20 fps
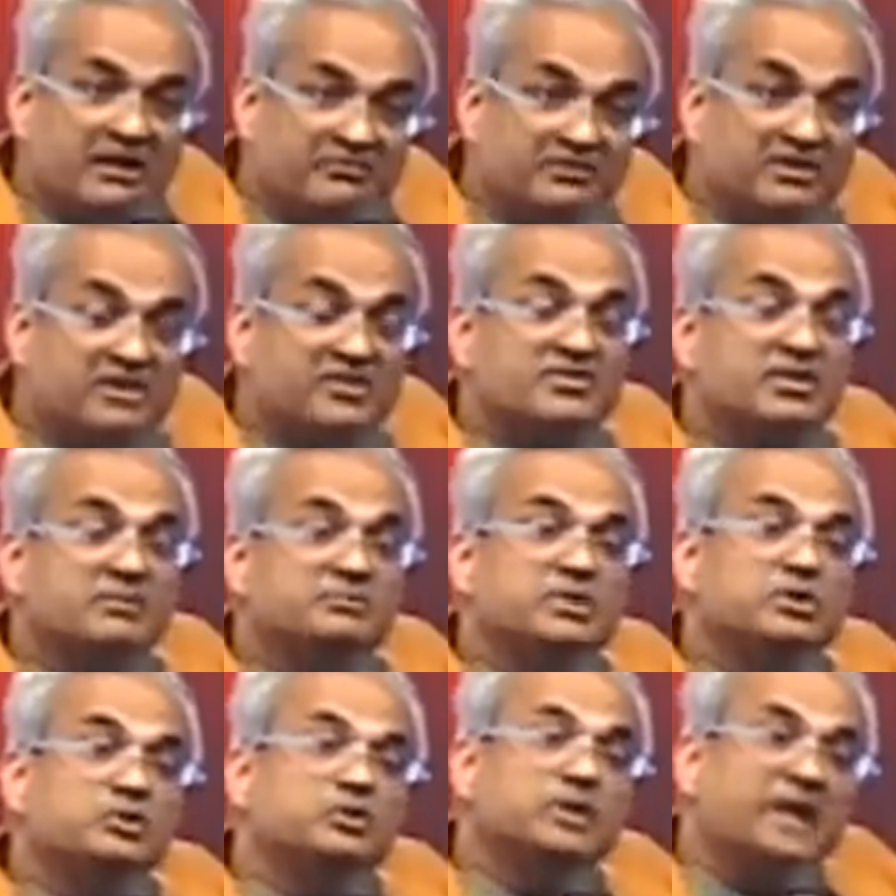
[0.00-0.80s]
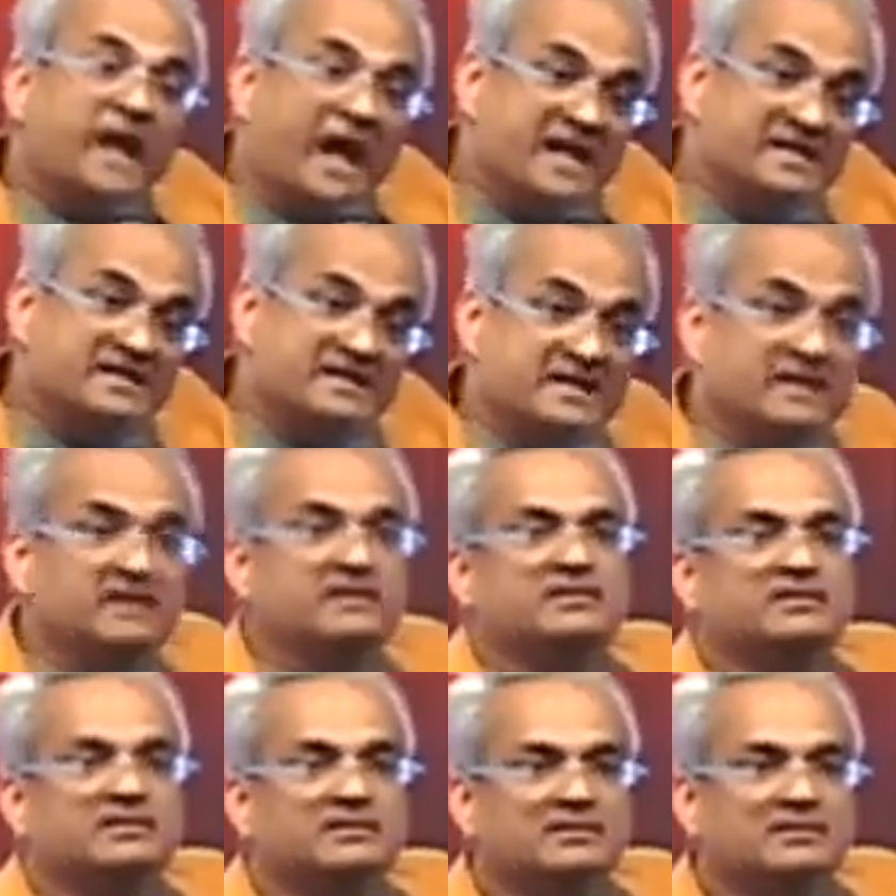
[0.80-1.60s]
effort is something you can
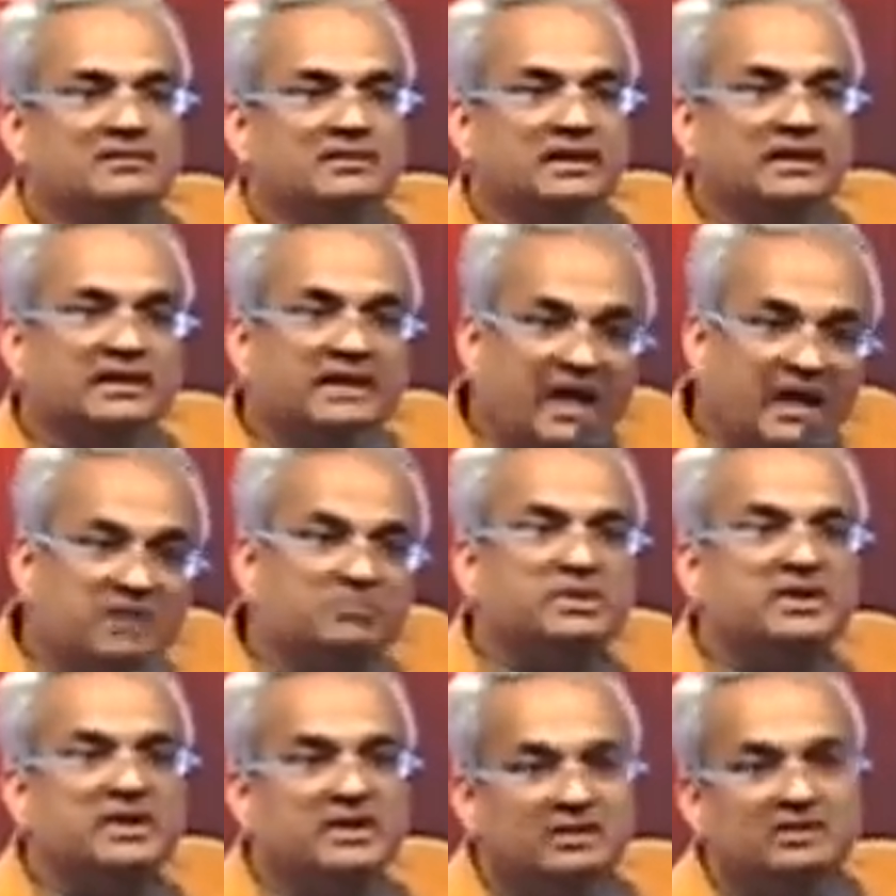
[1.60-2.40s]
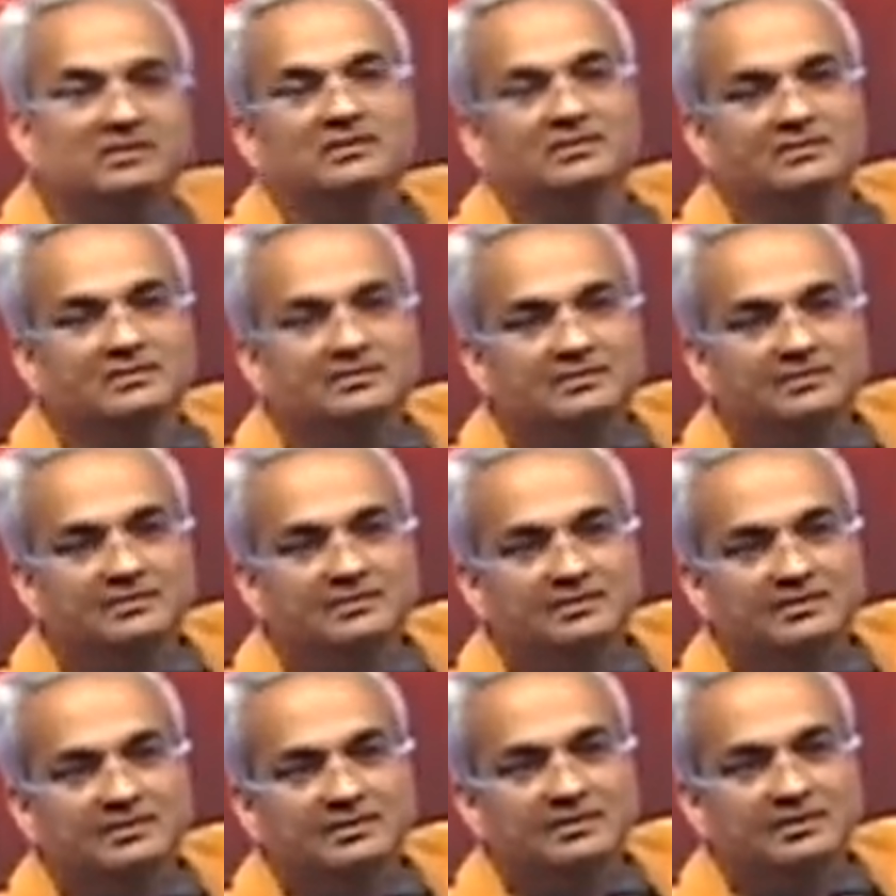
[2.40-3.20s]
take. It can be taken.
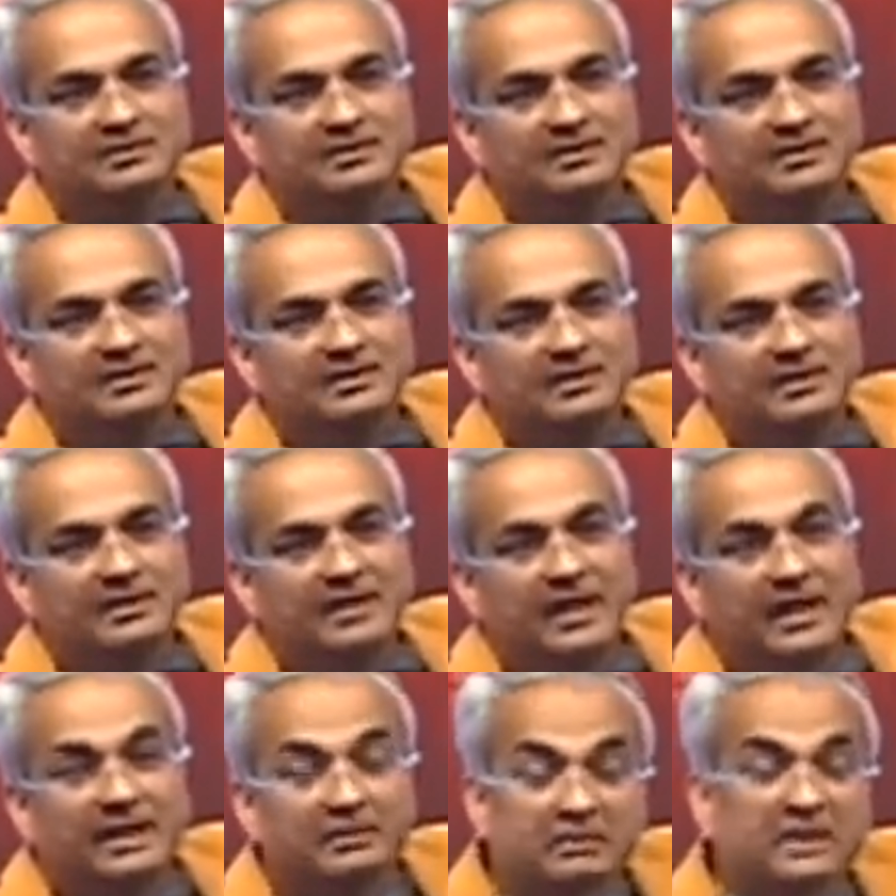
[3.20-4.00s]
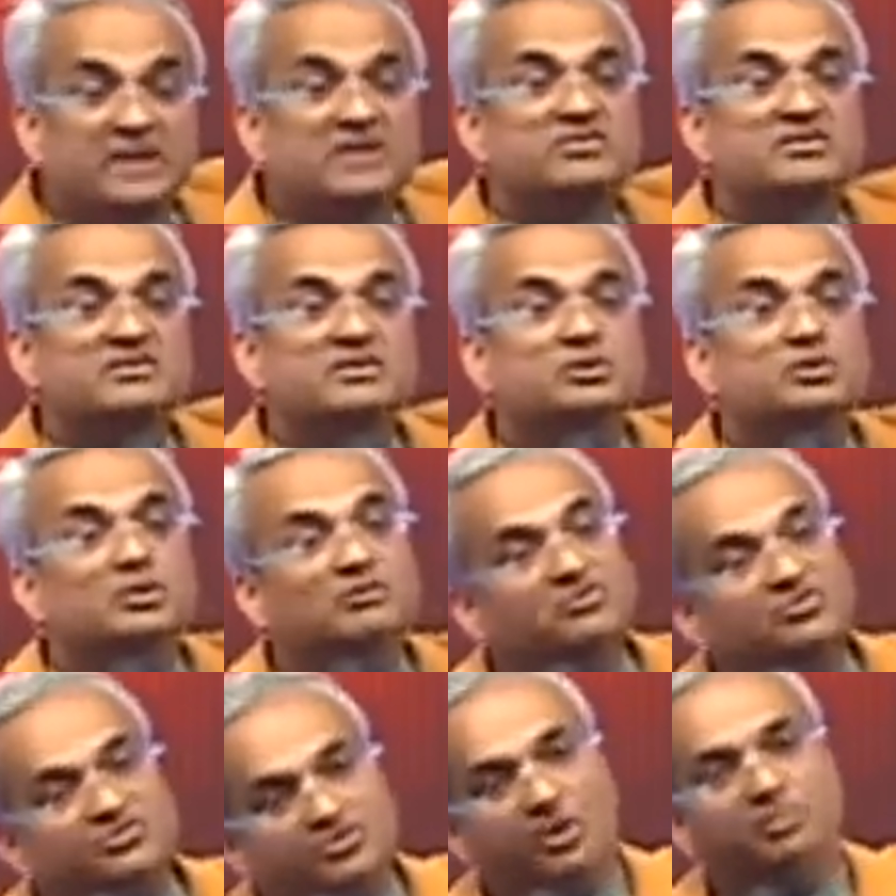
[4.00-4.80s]
It means you
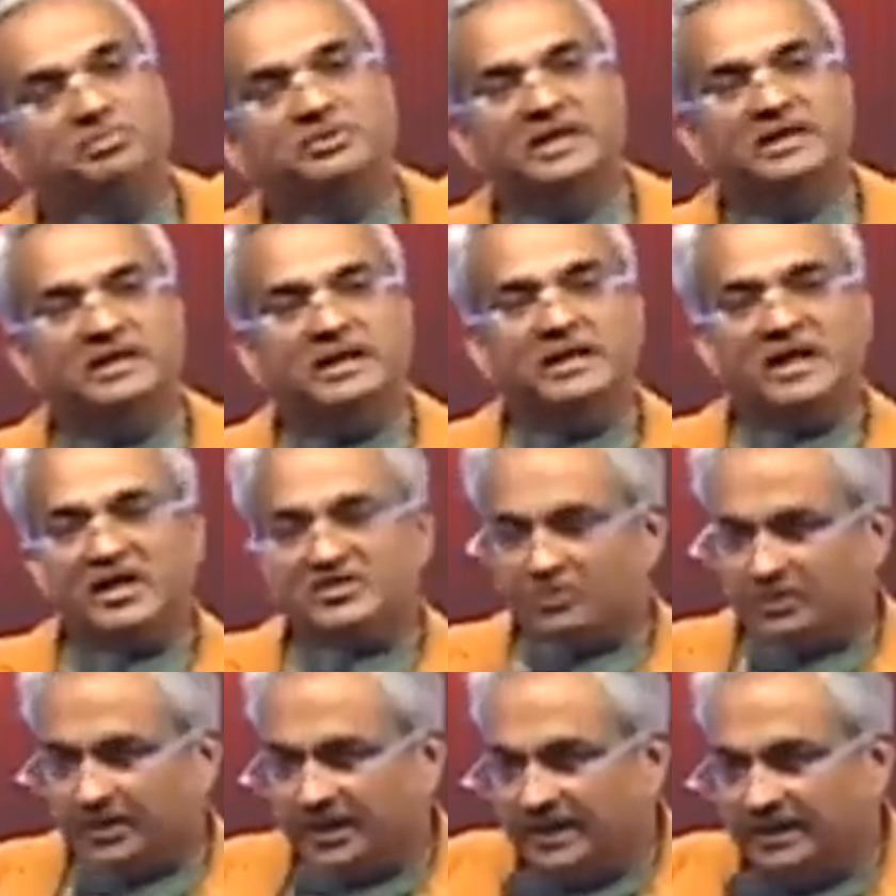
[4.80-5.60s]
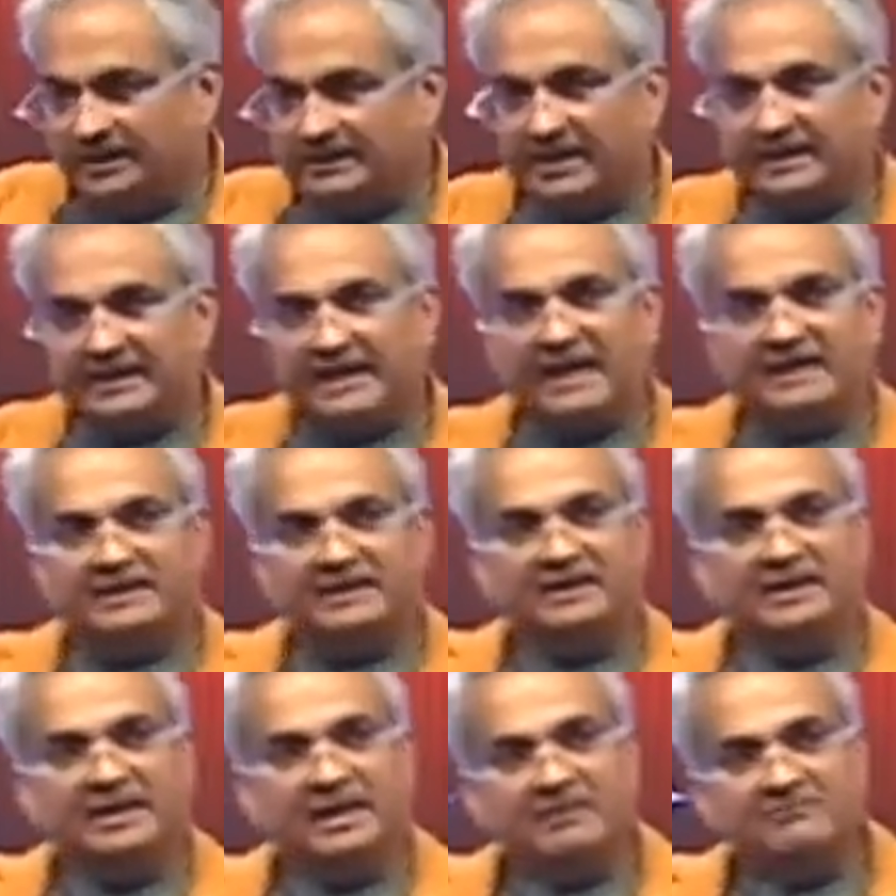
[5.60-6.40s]
have to stop thinking as, okay, in that
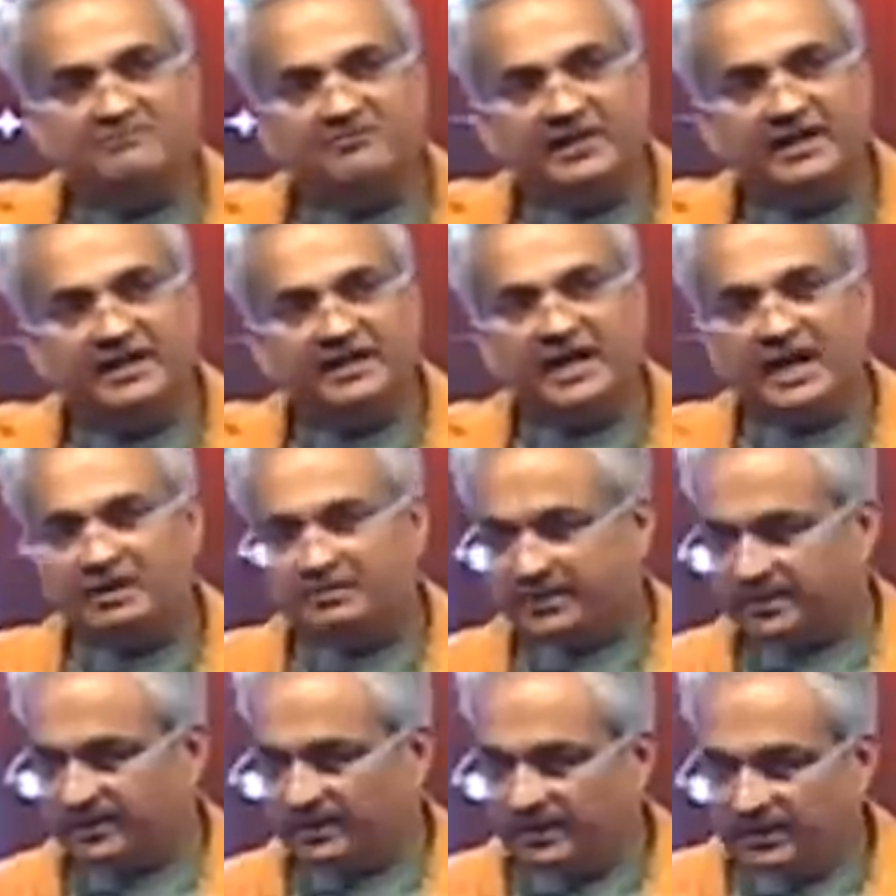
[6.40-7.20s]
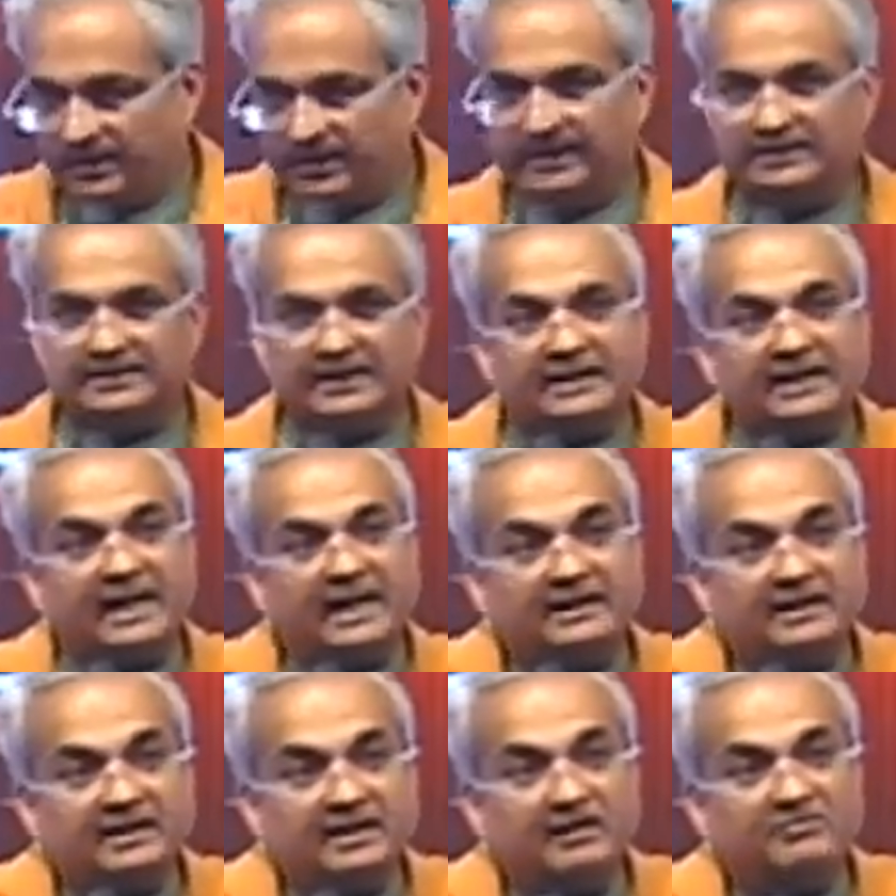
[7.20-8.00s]
category I'm fighting Abbott, in that
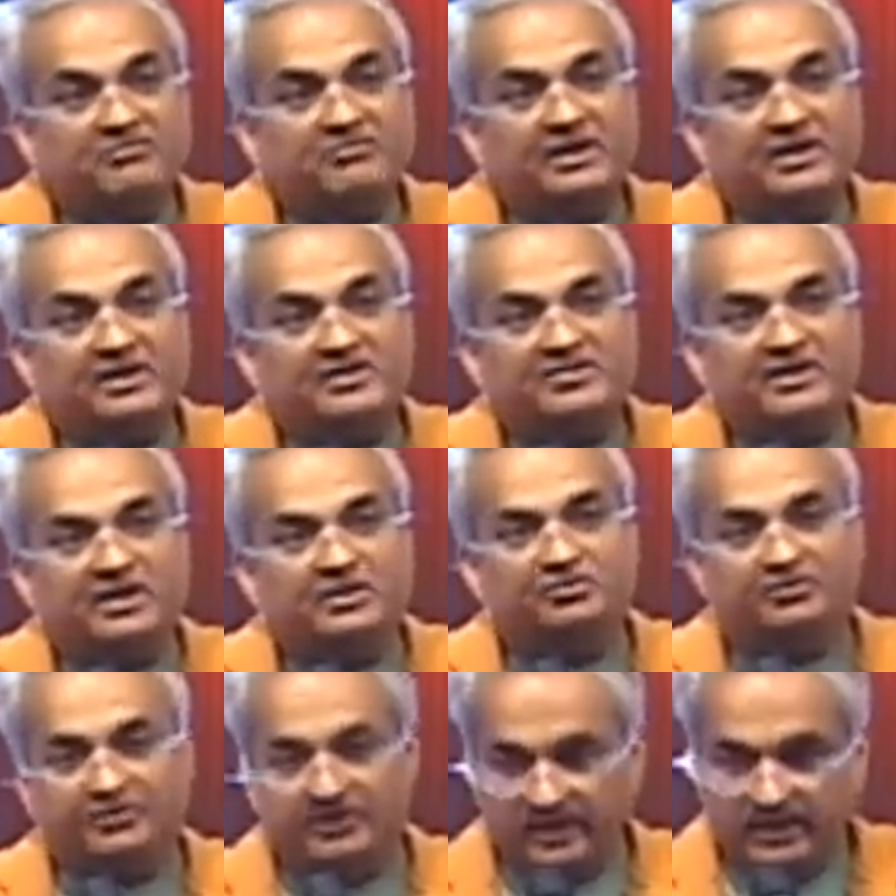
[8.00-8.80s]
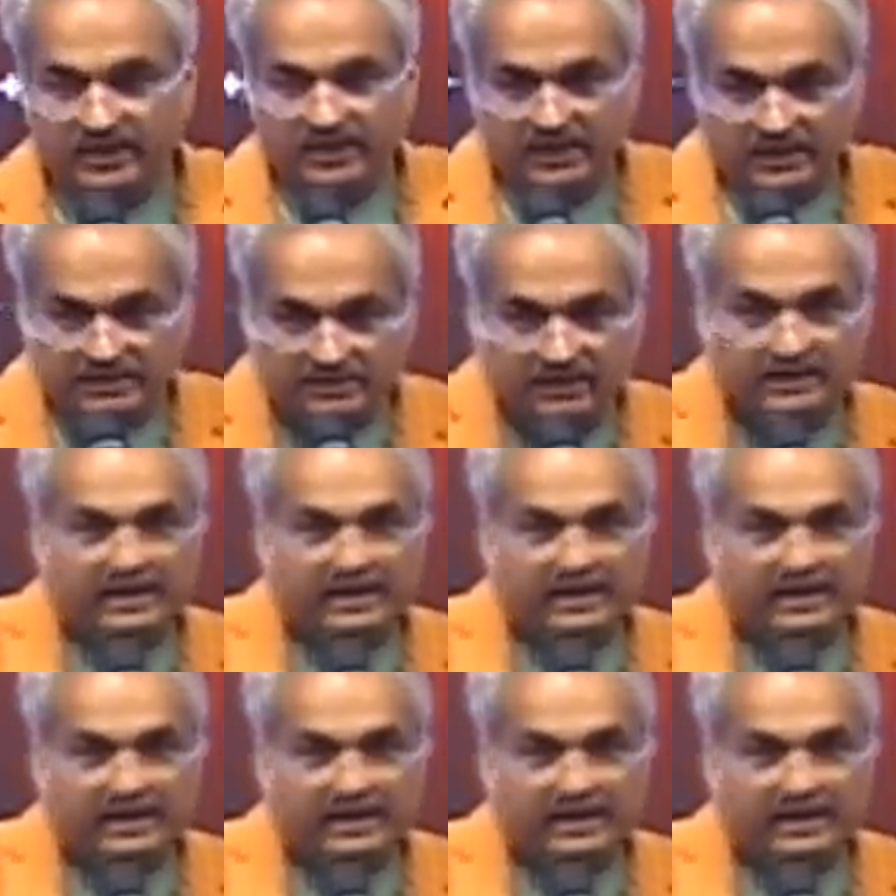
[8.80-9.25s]
category I'm fighting Sanofi, in